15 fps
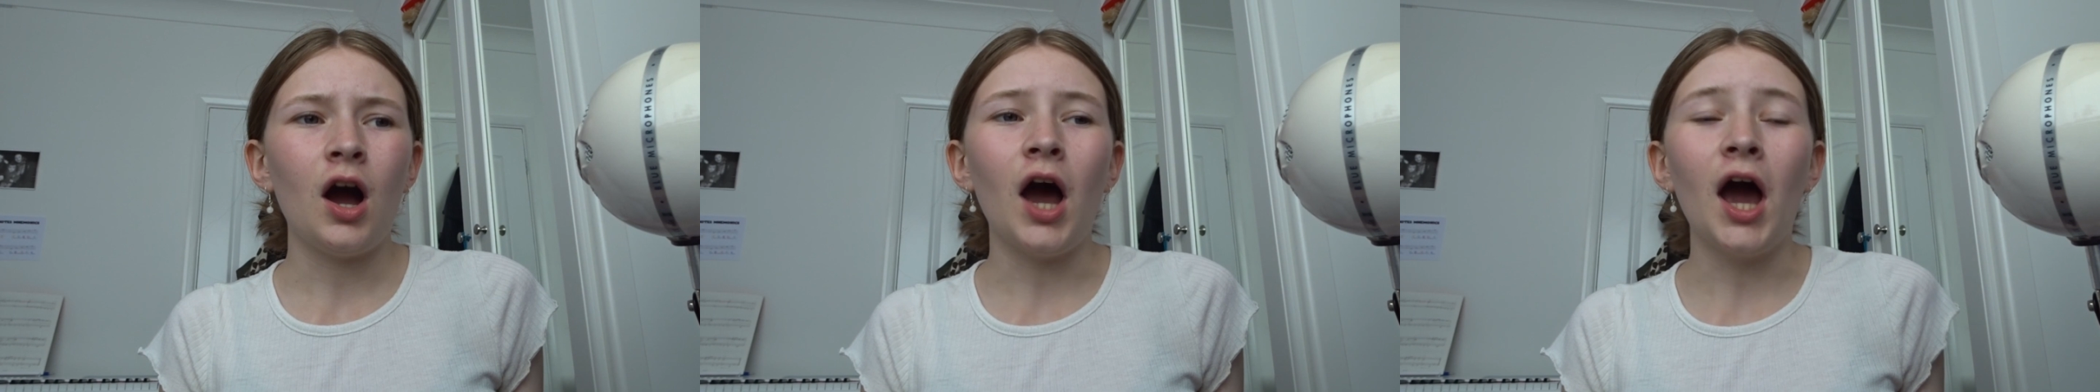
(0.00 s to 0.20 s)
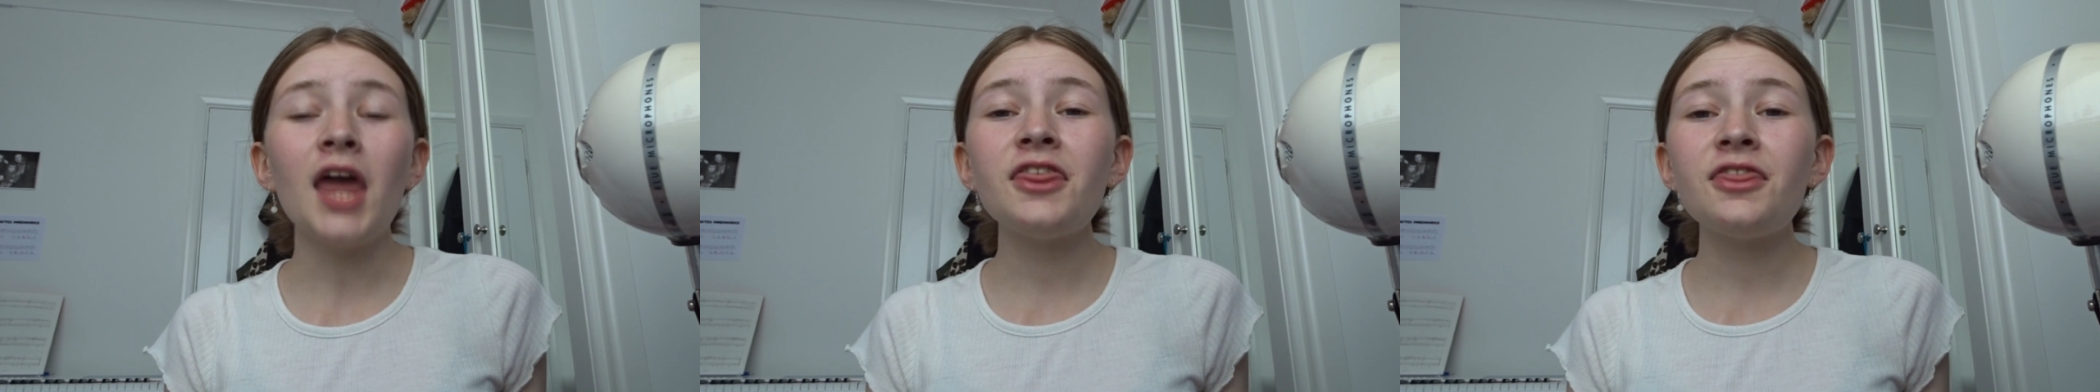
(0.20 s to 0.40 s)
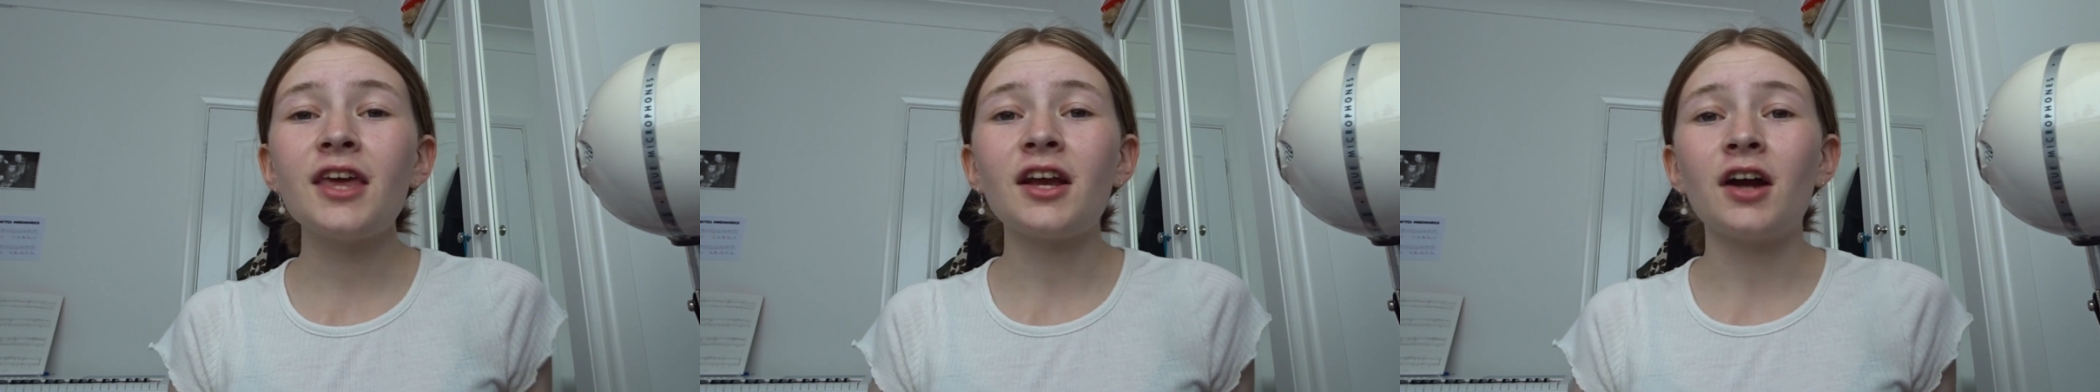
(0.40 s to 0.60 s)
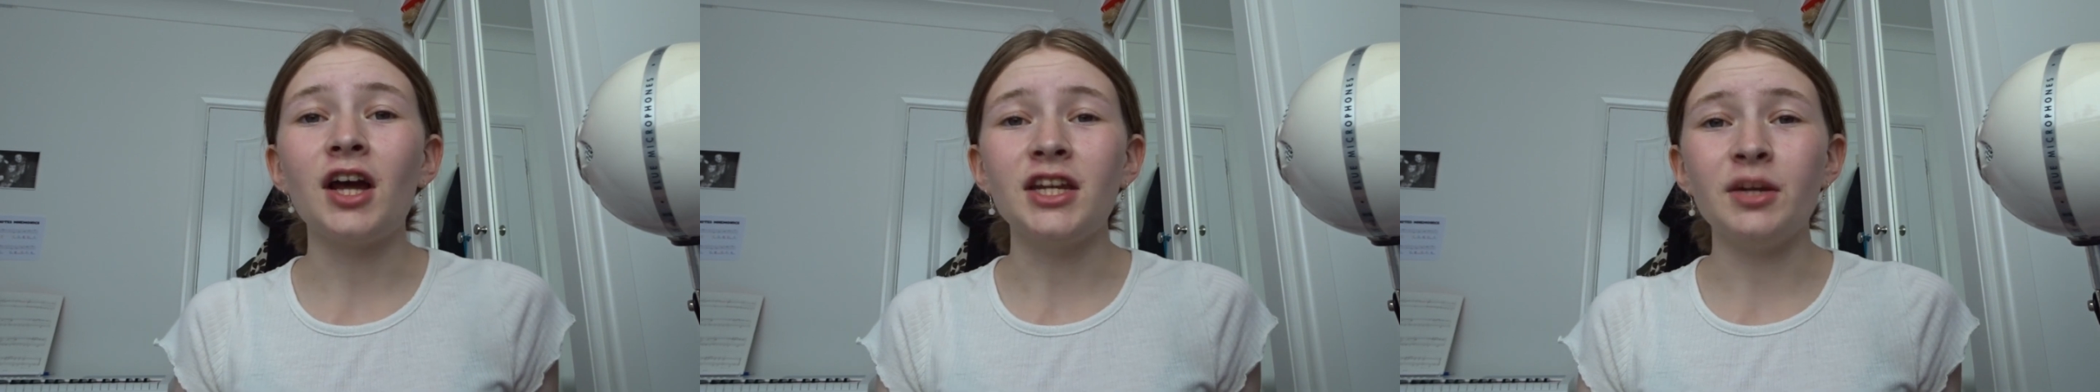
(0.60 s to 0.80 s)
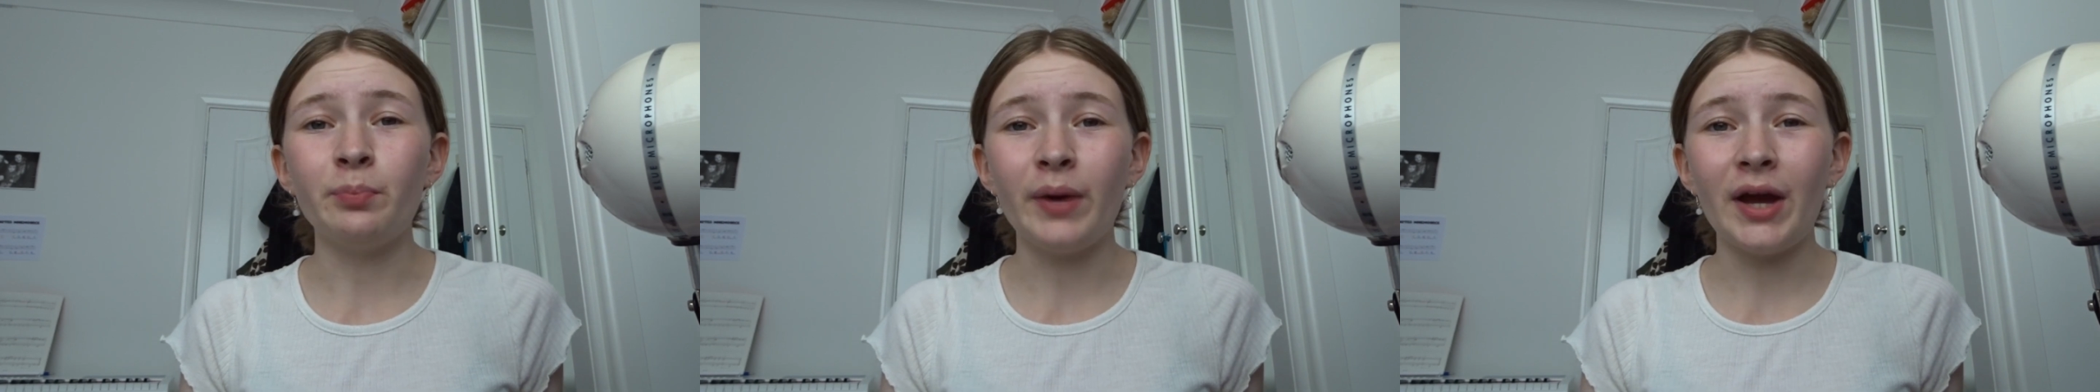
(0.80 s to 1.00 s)
I think I
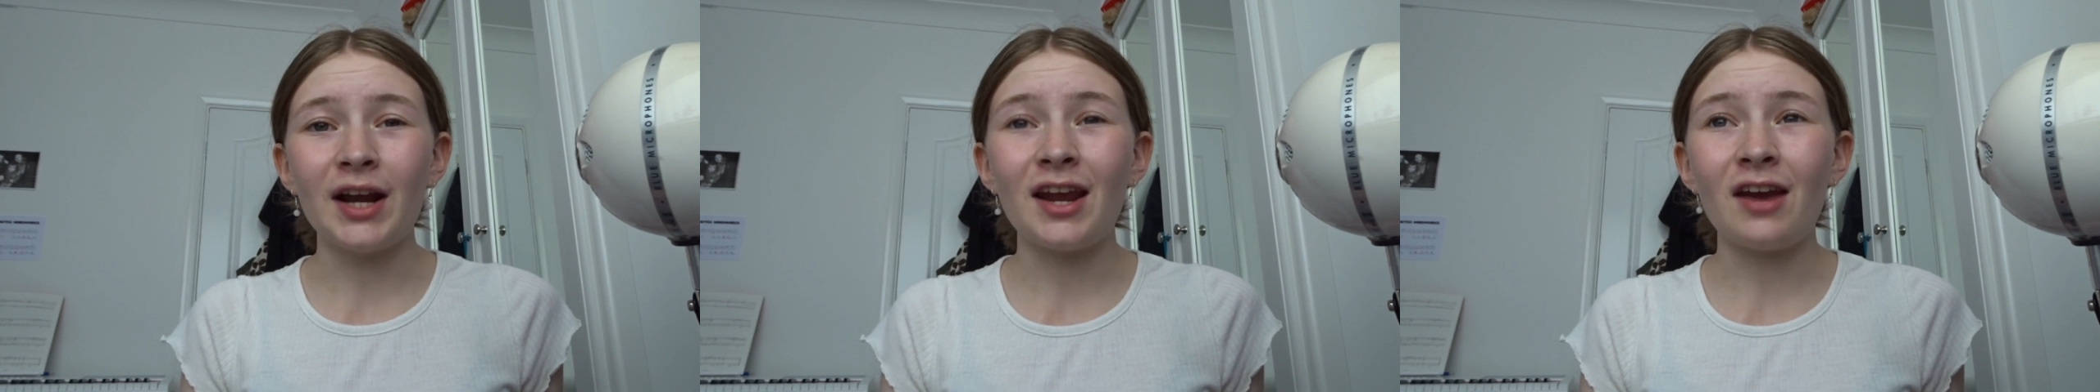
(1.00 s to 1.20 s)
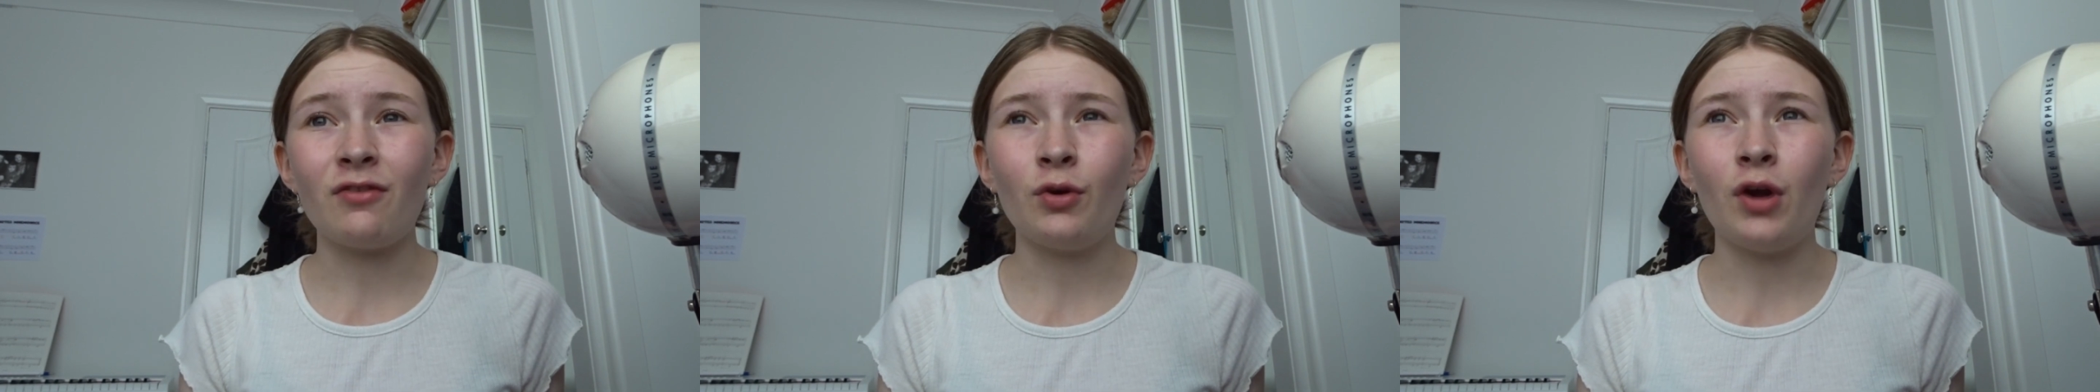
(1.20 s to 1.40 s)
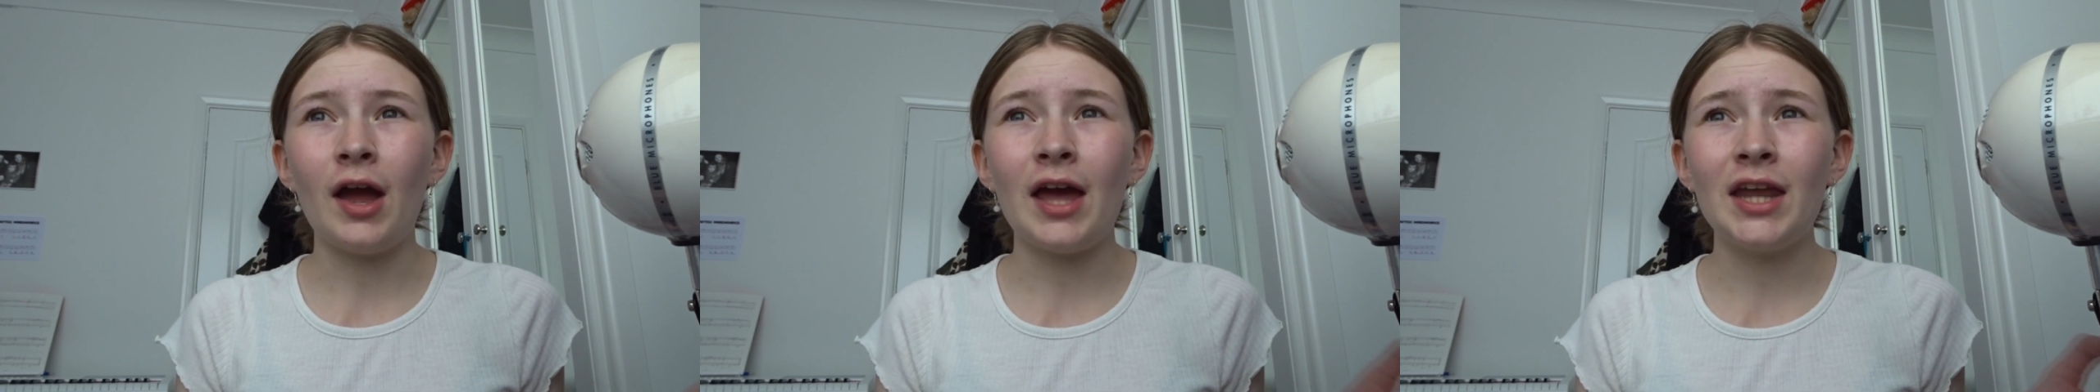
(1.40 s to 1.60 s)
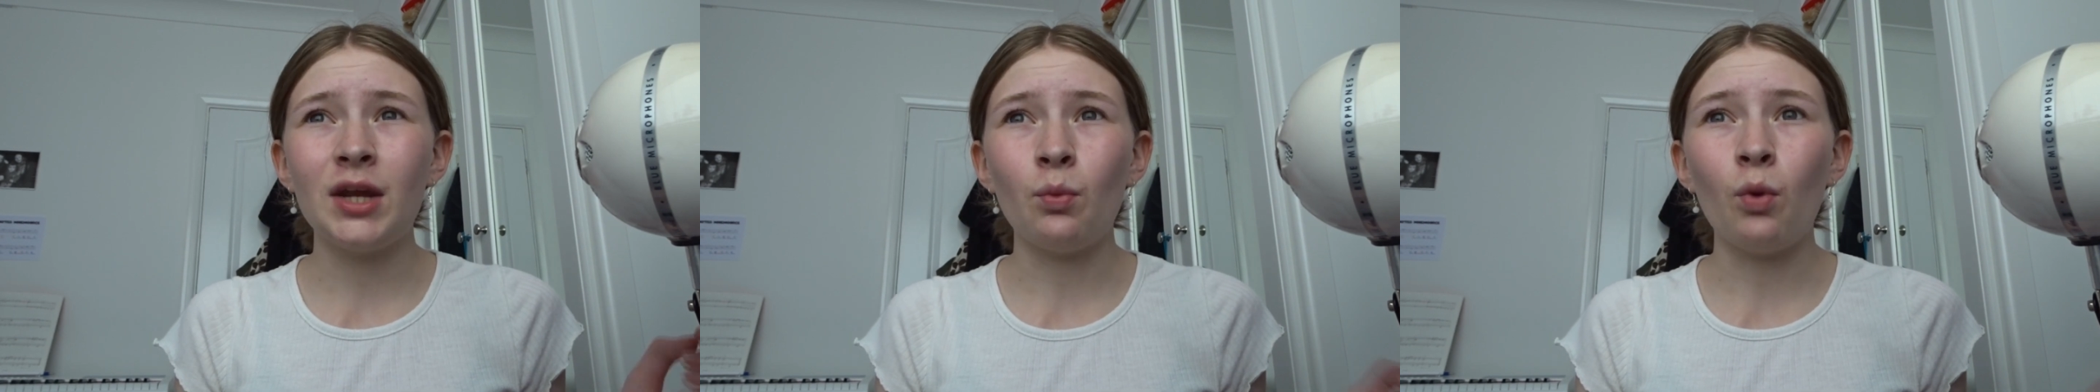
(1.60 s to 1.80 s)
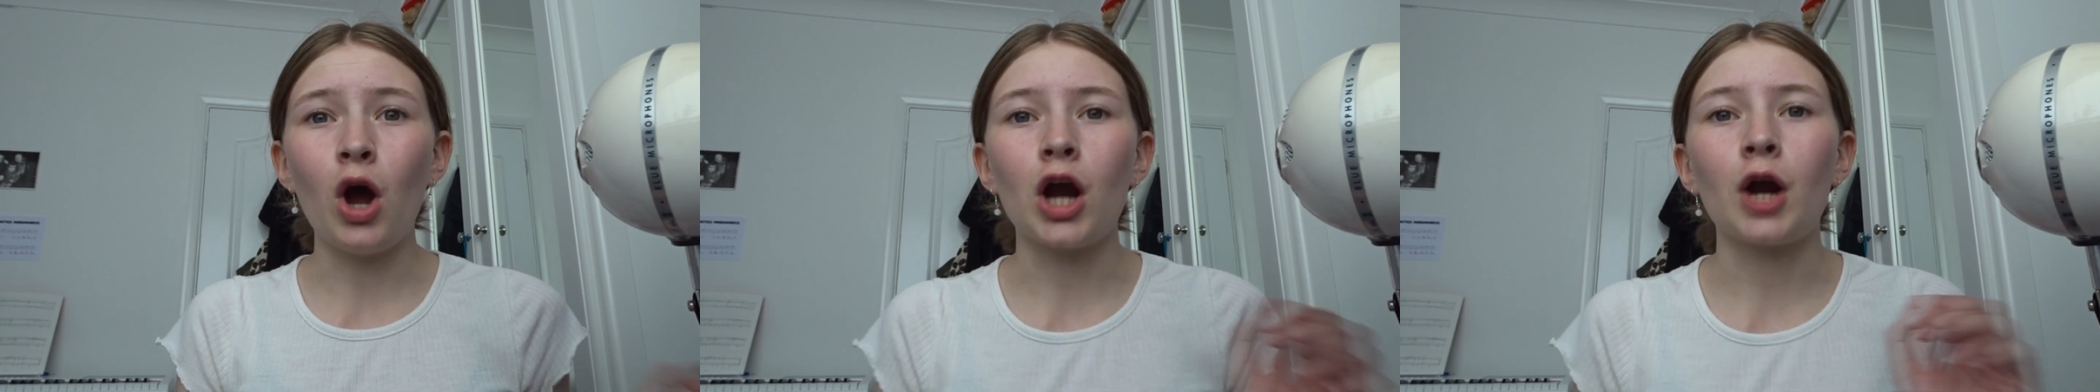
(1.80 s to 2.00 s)
did barely ever any
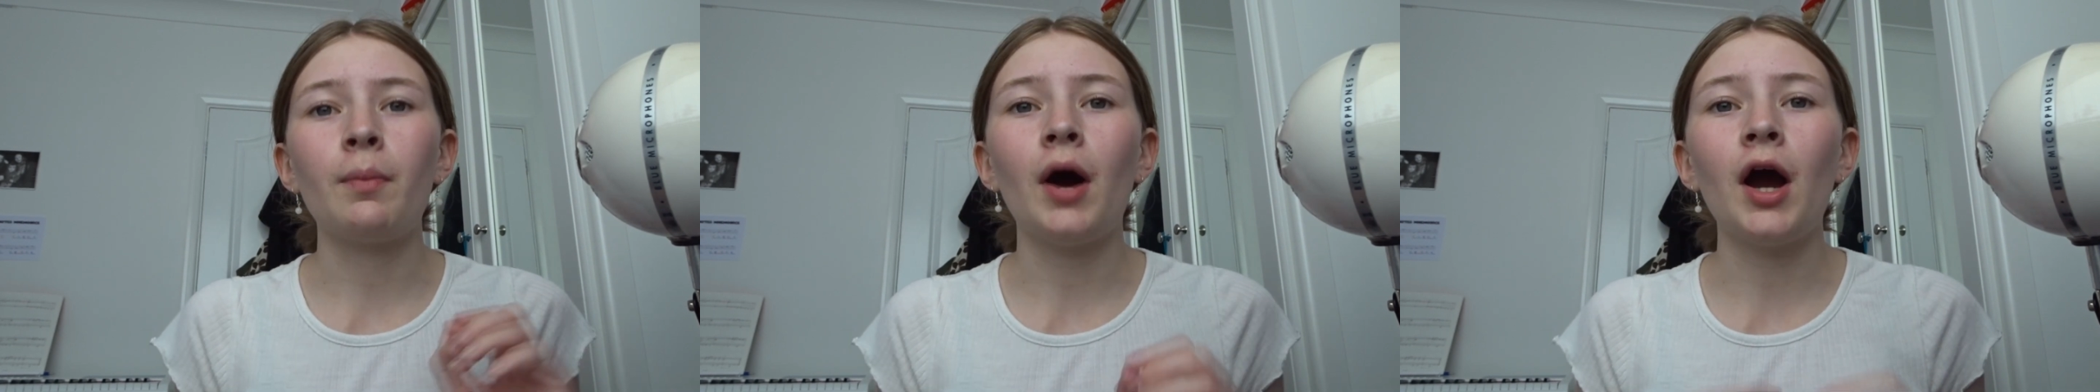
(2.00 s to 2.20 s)
work,